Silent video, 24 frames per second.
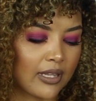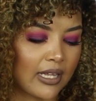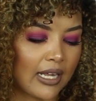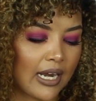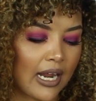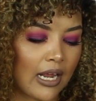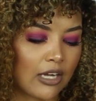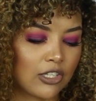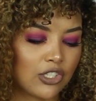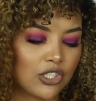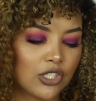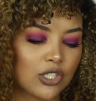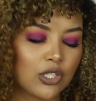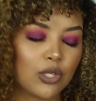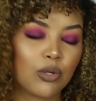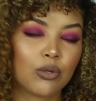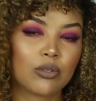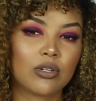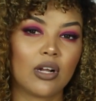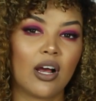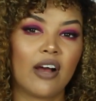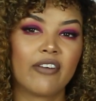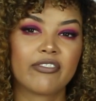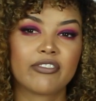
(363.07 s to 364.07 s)
that I just
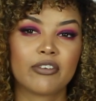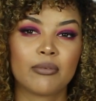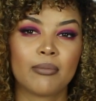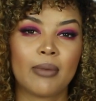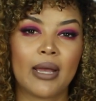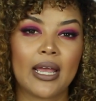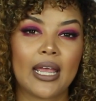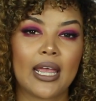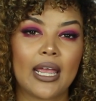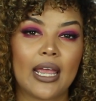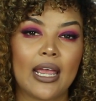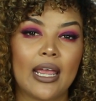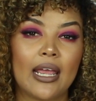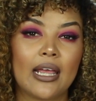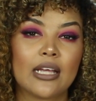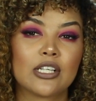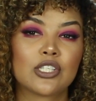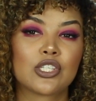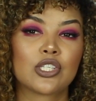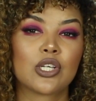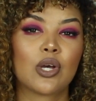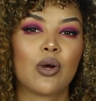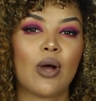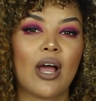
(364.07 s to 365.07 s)
looked after my hair.
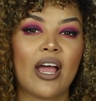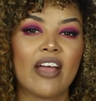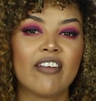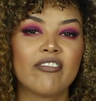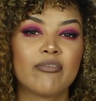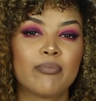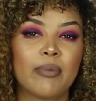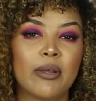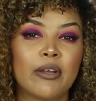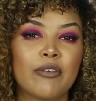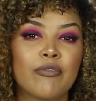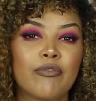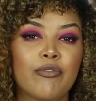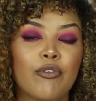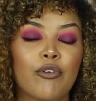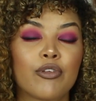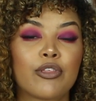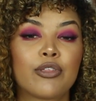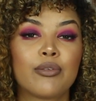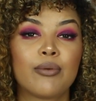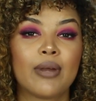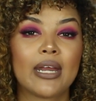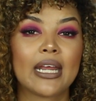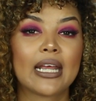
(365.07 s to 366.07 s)
So I've been for
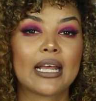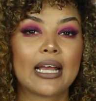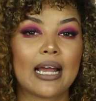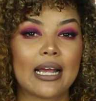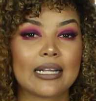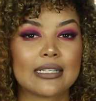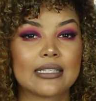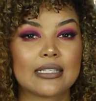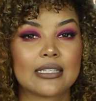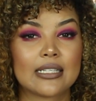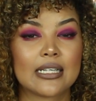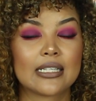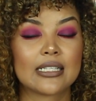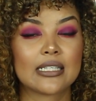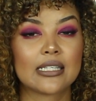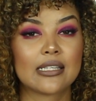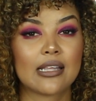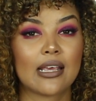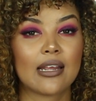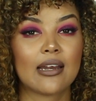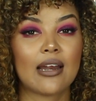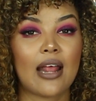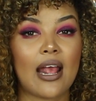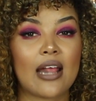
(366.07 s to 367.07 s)
3 cuts since
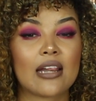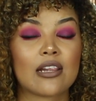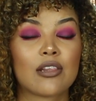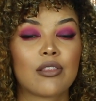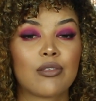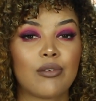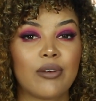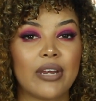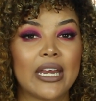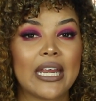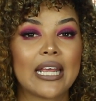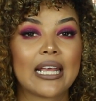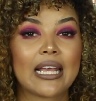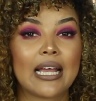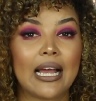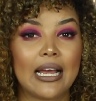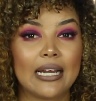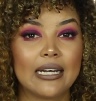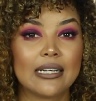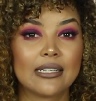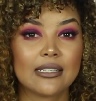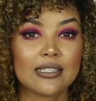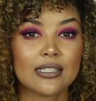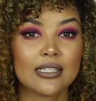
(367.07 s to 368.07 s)
then and 3
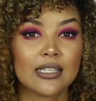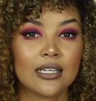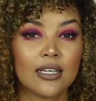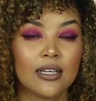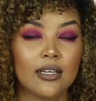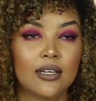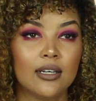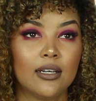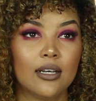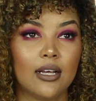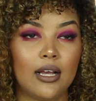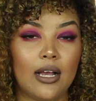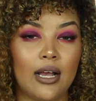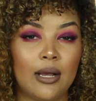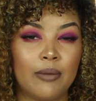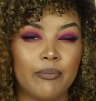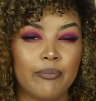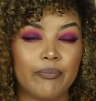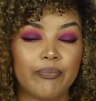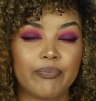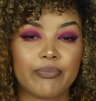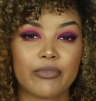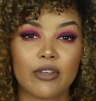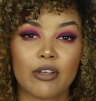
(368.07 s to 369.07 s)
colors.
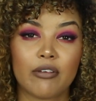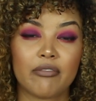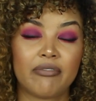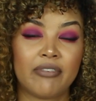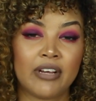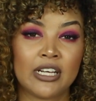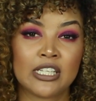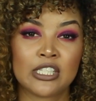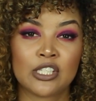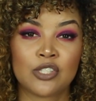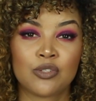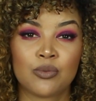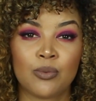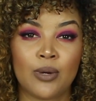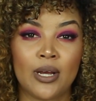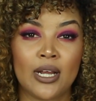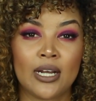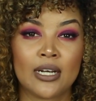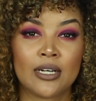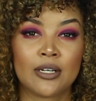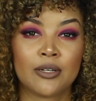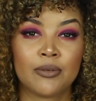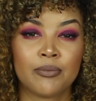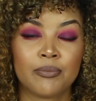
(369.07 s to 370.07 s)
First
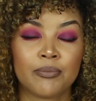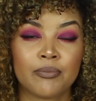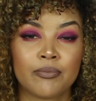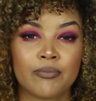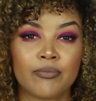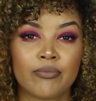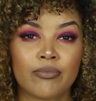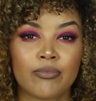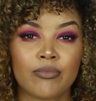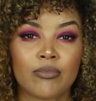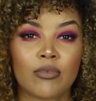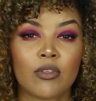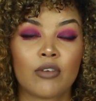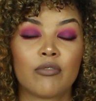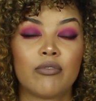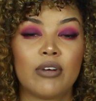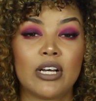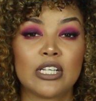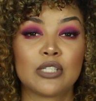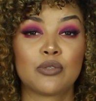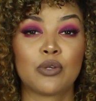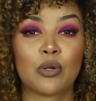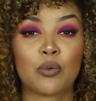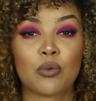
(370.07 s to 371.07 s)
one
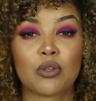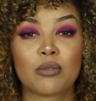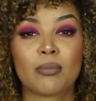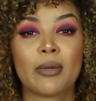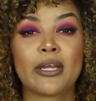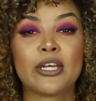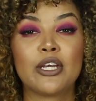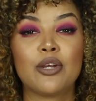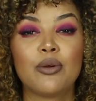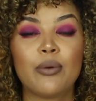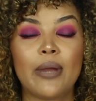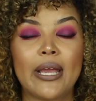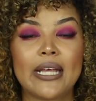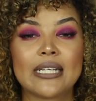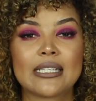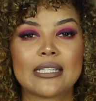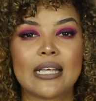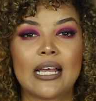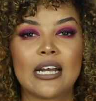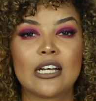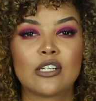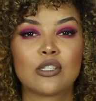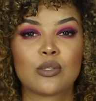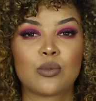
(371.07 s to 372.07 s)
with my new
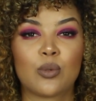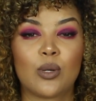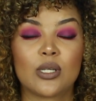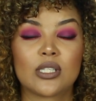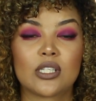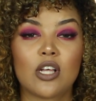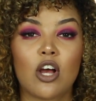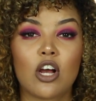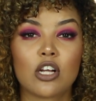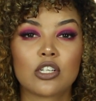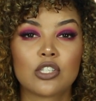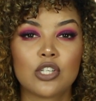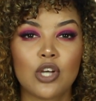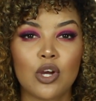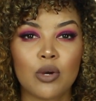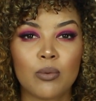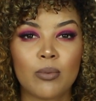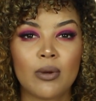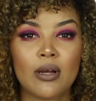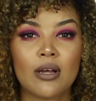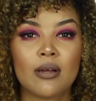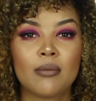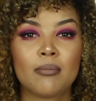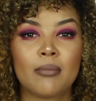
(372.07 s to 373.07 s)
hairstylist was
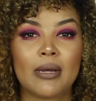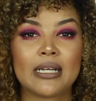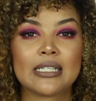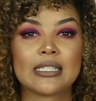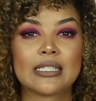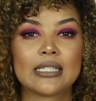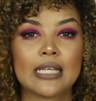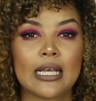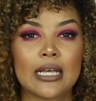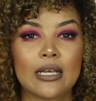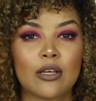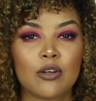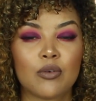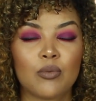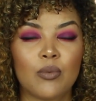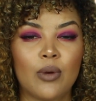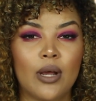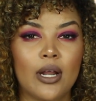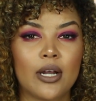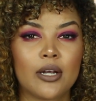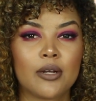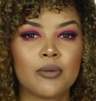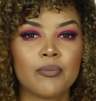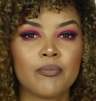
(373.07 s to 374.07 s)
October. My second
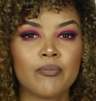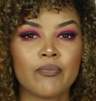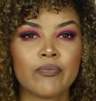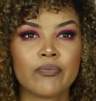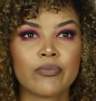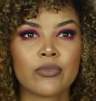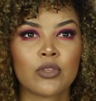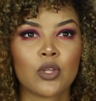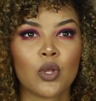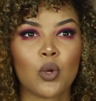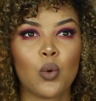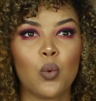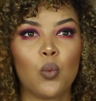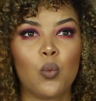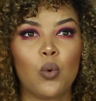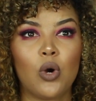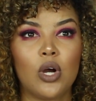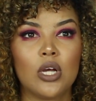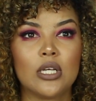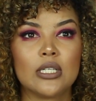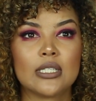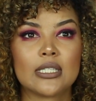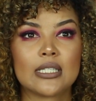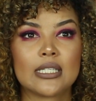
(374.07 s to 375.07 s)
one
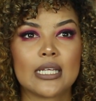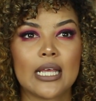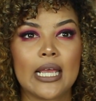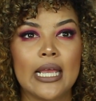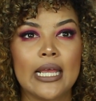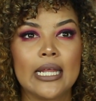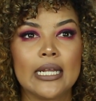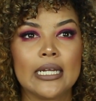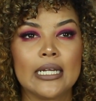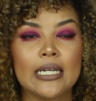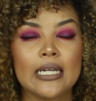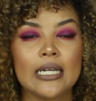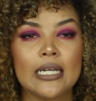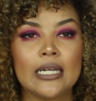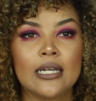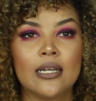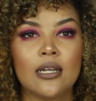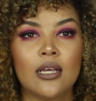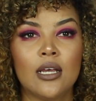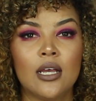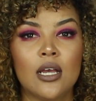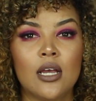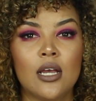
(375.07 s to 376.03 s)
was in